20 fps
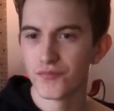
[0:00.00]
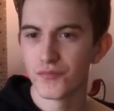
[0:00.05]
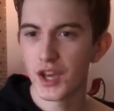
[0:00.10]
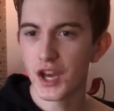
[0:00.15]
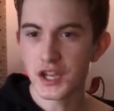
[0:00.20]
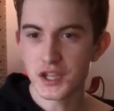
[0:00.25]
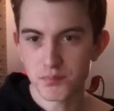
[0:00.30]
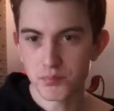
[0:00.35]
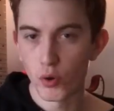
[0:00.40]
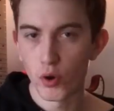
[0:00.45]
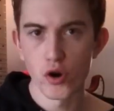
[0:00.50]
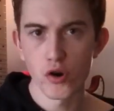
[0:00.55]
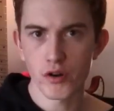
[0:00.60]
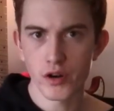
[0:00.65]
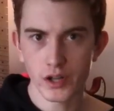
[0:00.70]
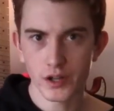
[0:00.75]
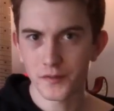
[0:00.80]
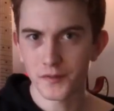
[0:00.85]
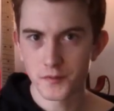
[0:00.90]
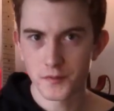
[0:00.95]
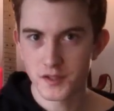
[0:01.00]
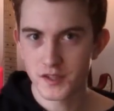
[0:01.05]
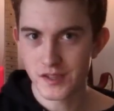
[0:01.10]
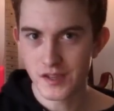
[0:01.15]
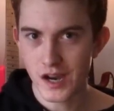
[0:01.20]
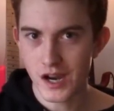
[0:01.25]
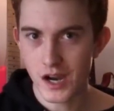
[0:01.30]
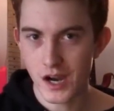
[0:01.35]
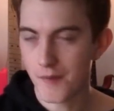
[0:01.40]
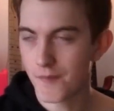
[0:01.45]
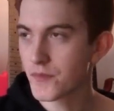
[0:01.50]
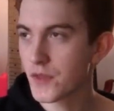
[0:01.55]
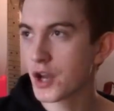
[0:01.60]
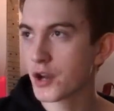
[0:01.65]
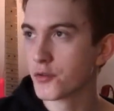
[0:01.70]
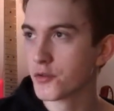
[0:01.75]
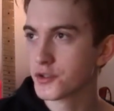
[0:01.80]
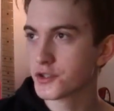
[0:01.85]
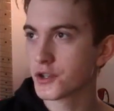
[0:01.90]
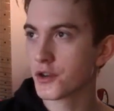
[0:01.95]
it's boring for a start. And
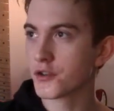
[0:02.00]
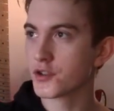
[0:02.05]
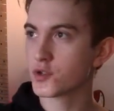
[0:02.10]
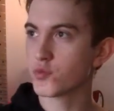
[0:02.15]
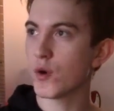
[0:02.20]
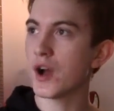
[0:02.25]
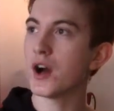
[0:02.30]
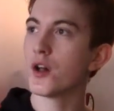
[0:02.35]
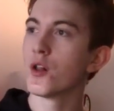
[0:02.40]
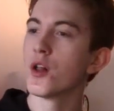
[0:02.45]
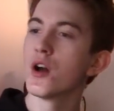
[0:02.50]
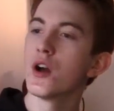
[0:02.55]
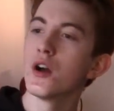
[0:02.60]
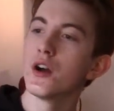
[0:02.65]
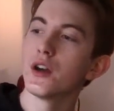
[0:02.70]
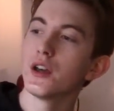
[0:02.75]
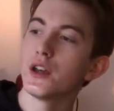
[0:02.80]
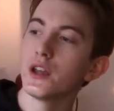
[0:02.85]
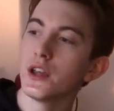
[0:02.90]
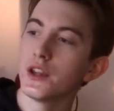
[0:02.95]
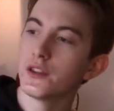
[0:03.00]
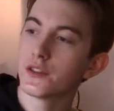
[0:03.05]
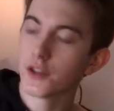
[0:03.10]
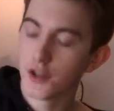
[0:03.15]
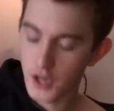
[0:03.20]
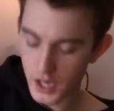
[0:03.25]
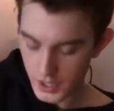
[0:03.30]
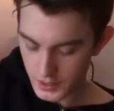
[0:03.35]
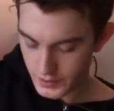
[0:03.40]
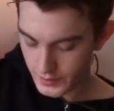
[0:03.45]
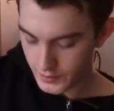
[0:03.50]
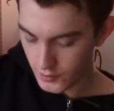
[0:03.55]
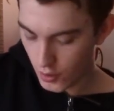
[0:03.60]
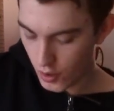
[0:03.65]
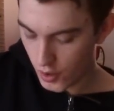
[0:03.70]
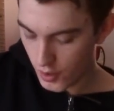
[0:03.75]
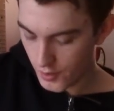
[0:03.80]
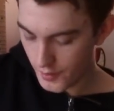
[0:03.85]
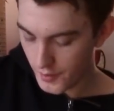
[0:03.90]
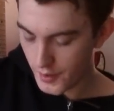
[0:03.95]
also as well, it's
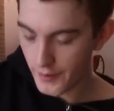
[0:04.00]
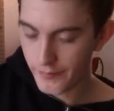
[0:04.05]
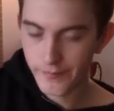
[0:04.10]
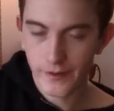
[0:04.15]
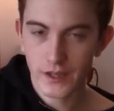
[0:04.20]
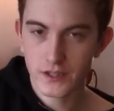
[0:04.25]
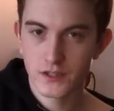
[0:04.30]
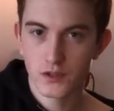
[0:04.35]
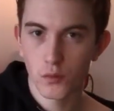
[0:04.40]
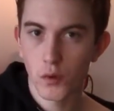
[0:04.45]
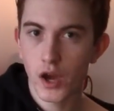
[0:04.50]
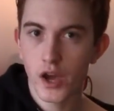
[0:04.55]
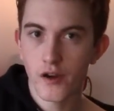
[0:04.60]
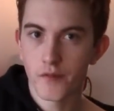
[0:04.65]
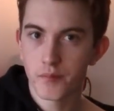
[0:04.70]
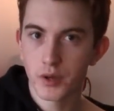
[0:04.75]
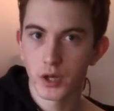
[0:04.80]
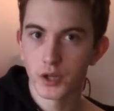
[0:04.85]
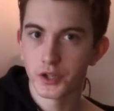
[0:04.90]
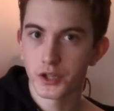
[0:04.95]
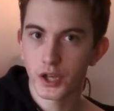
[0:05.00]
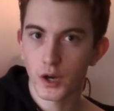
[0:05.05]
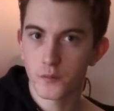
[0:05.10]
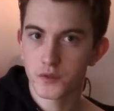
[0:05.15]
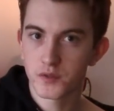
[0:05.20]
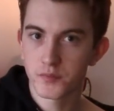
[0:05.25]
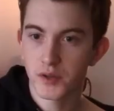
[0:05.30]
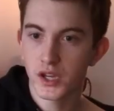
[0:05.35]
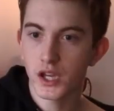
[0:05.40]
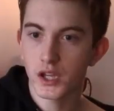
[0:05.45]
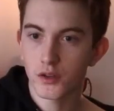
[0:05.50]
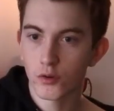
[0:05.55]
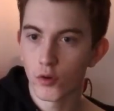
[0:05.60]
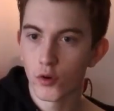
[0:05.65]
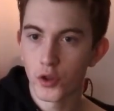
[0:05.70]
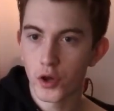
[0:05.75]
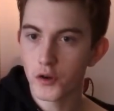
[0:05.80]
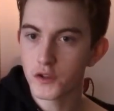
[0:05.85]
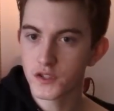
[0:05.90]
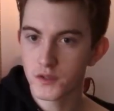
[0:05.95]
not a faster way of building up speed.
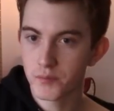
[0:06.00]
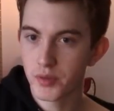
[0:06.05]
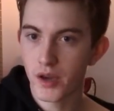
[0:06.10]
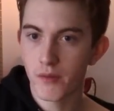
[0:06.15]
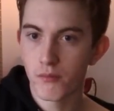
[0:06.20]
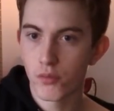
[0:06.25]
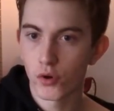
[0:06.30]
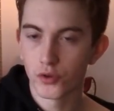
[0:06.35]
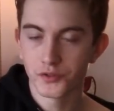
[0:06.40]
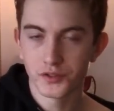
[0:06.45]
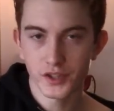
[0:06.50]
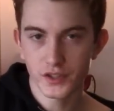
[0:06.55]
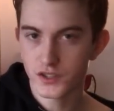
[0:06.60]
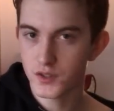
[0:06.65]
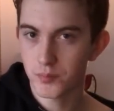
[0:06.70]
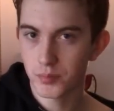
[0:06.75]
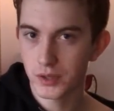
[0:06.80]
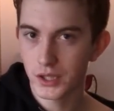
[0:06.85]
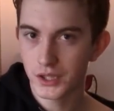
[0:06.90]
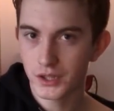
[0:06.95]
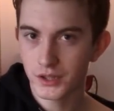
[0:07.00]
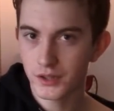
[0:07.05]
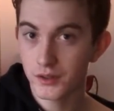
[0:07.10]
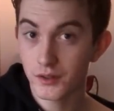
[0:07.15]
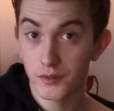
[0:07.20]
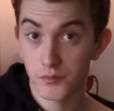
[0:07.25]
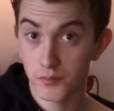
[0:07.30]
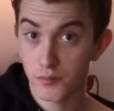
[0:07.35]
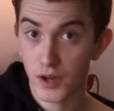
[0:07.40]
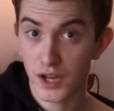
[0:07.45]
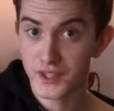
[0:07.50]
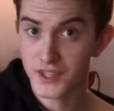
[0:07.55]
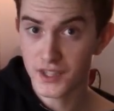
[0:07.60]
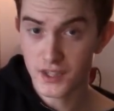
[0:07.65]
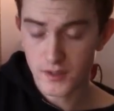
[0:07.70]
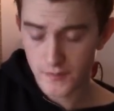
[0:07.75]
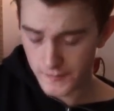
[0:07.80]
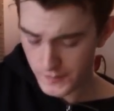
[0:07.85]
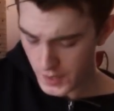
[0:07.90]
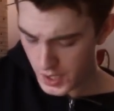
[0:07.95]
Although it's a bit more disciplined, I tend
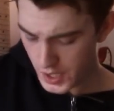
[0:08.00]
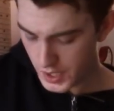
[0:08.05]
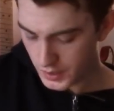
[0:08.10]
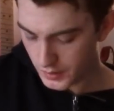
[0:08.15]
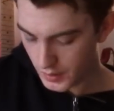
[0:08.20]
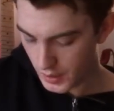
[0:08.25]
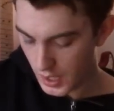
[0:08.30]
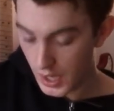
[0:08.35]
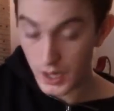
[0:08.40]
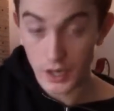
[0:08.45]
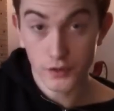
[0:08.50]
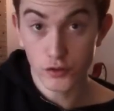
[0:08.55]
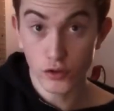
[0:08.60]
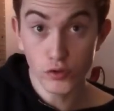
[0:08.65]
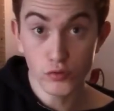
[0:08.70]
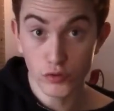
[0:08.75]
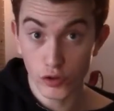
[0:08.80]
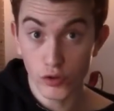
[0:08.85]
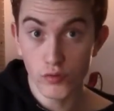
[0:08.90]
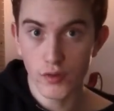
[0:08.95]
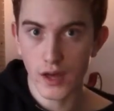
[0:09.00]
to find. And I do